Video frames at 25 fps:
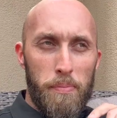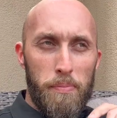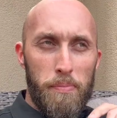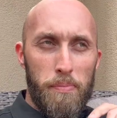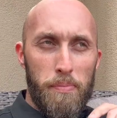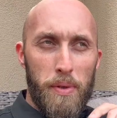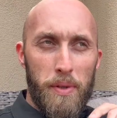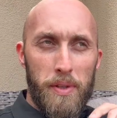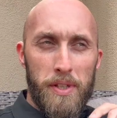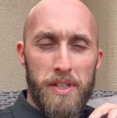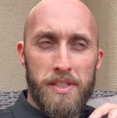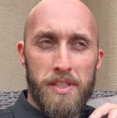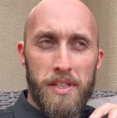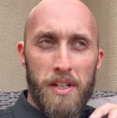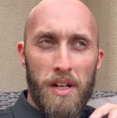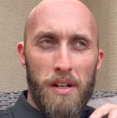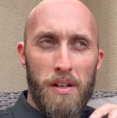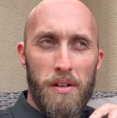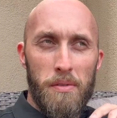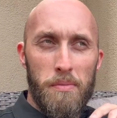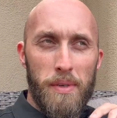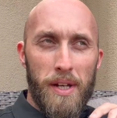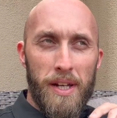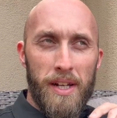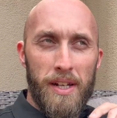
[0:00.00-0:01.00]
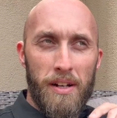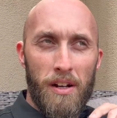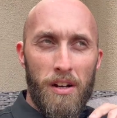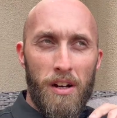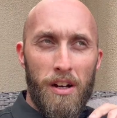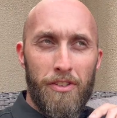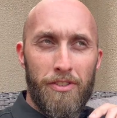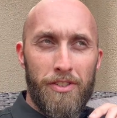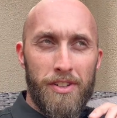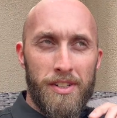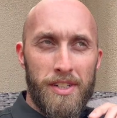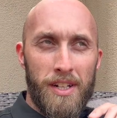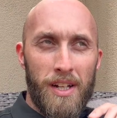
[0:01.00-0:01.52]
But these come at
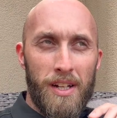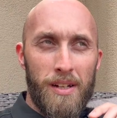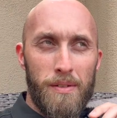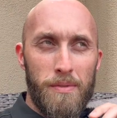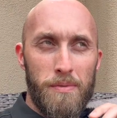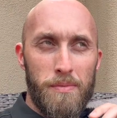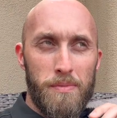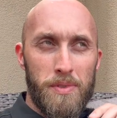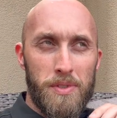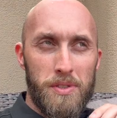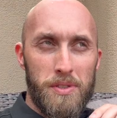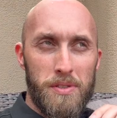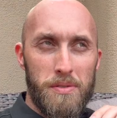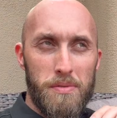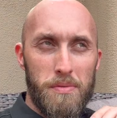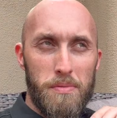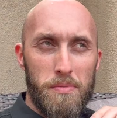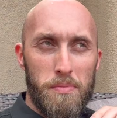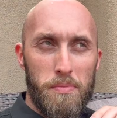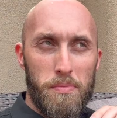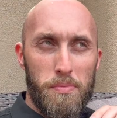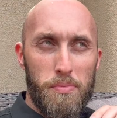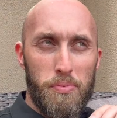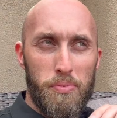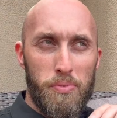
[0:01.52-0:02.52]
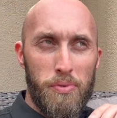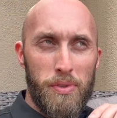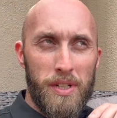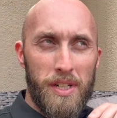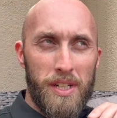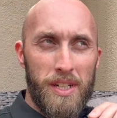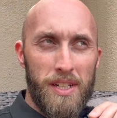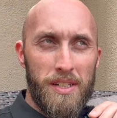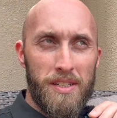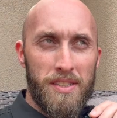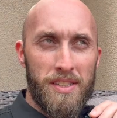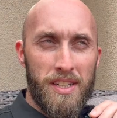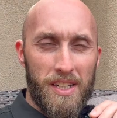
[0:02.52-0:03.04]
oftentimes
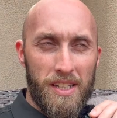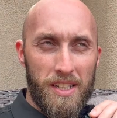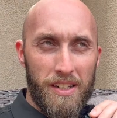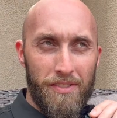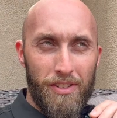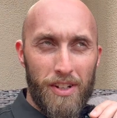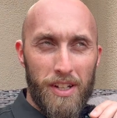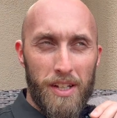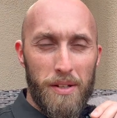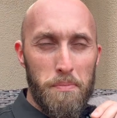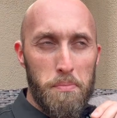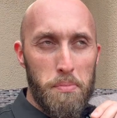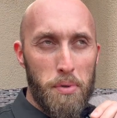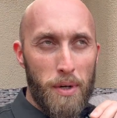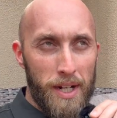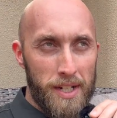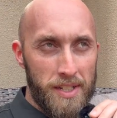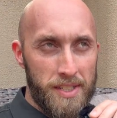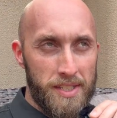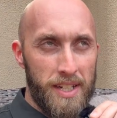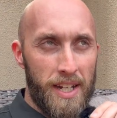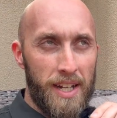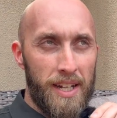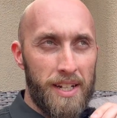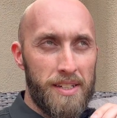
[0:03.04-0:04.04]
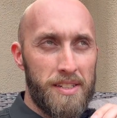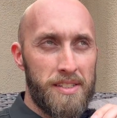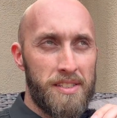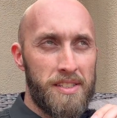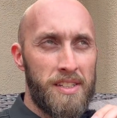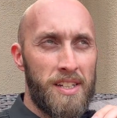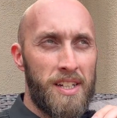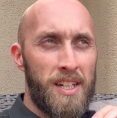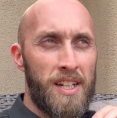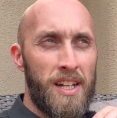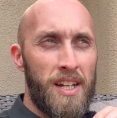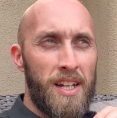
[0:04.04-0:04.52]
pretty significant price tags.